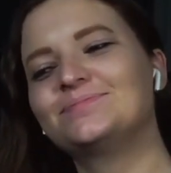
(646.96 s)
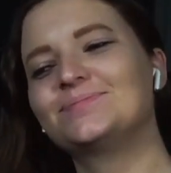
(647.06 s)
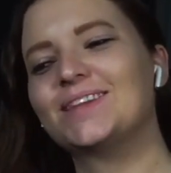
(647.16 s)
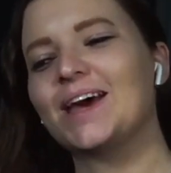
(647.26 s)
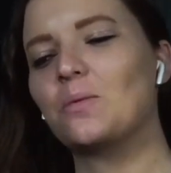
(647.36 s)

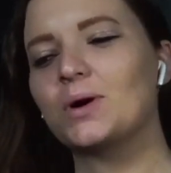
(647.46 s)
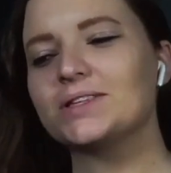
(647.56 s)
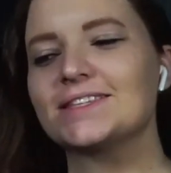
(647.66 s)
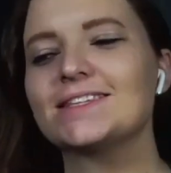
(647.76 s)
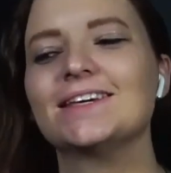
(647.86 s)
that one
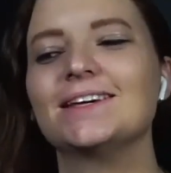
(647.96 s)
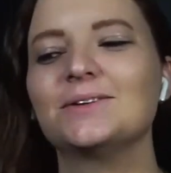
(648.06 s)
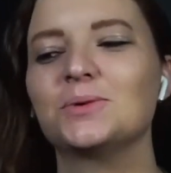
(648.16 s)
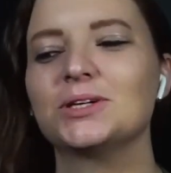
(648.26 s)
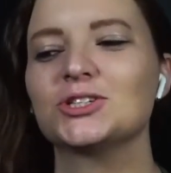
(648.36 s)

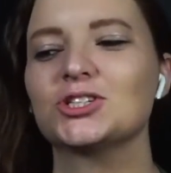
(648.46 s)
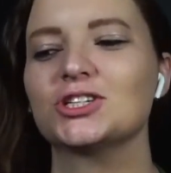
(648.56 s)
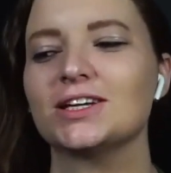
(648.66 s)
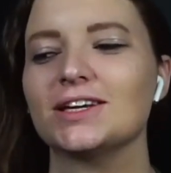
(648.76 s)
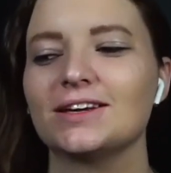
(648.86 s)
scene when
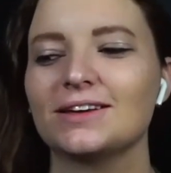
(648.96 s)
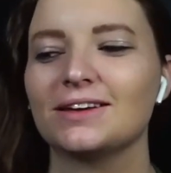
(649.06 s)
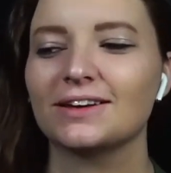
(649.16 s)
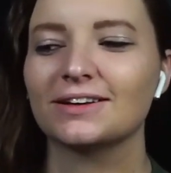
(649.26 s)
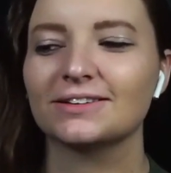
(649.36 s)

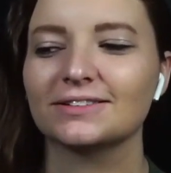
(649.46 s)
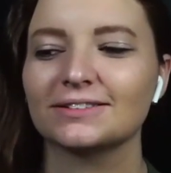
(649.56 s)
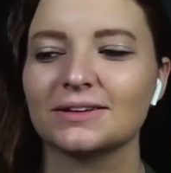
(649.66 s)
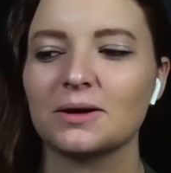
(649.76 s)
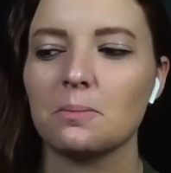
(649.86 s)
she
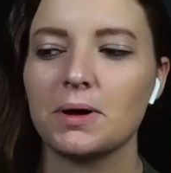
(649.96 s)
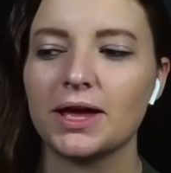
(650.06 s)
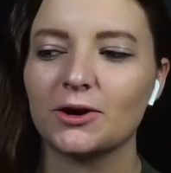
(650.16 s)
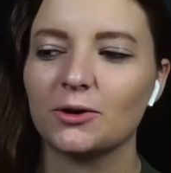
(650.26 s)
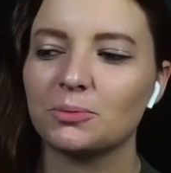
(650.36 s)
made
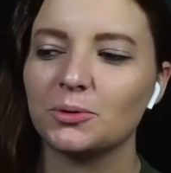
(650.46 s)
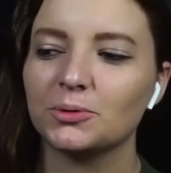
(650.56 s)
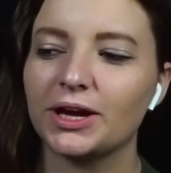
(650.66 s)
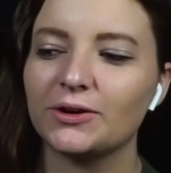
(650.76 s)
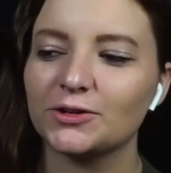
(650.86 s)
her pull
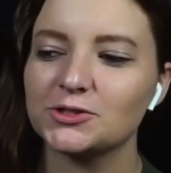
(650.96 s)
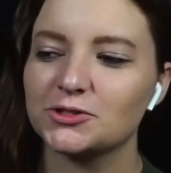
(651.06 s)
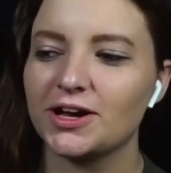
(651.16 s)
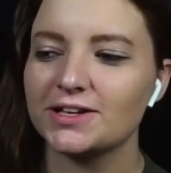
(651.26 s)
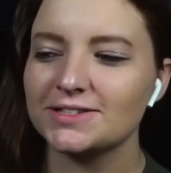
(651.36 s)
down her
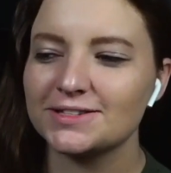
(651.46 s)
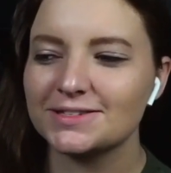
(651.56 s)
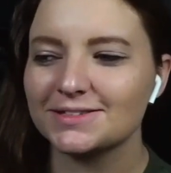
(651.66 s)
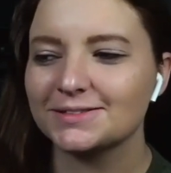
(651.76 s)
dress.